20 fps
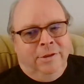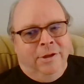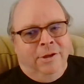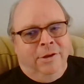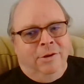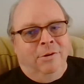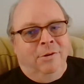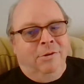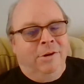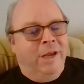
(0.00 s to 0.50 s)

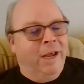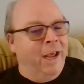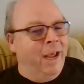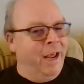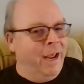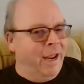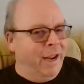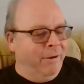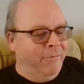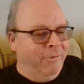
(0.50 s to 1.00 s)

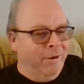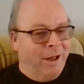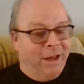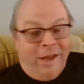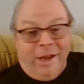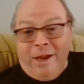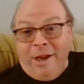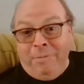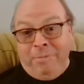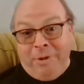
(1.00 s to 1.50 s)
Okay, well,
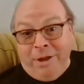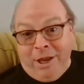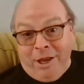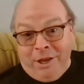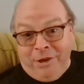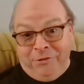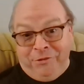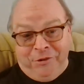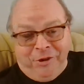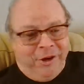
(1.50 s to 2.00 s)
I
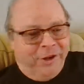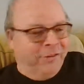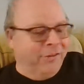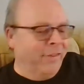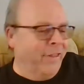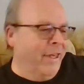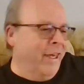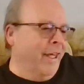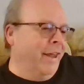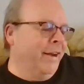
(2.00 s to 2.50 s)
apologize
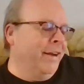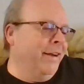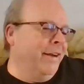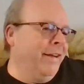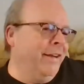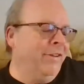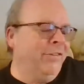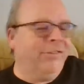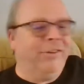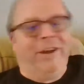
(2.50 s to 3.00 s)
then.
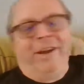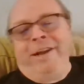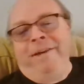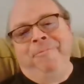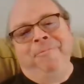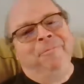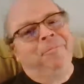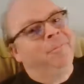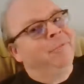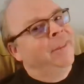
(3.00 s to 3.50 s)
You see,
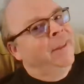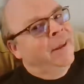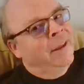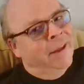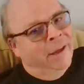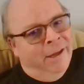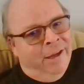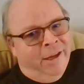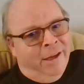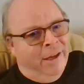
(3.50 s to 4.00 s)

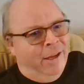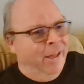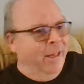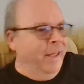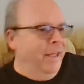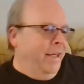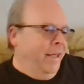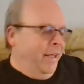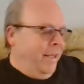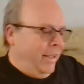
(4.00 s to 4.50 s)

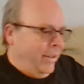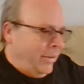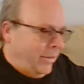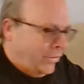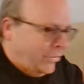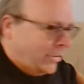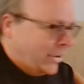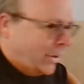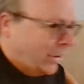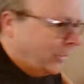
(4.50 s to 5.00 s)

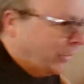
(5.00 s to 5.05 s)
that's how